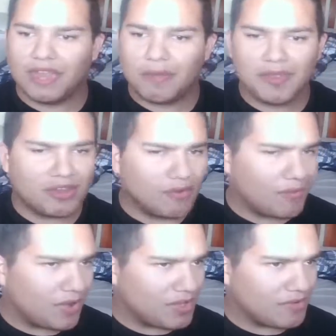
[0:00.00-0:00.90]
Let me know
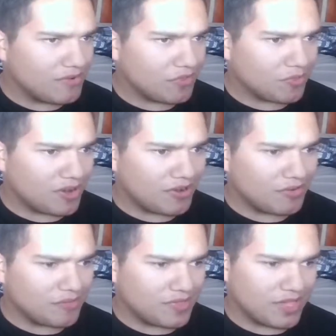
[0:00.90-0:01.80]
what your smart
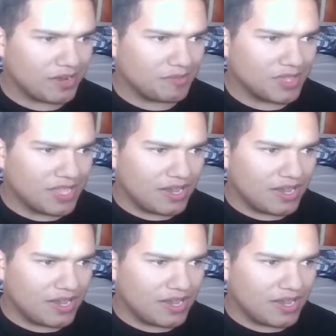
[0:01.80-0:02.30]
home setup.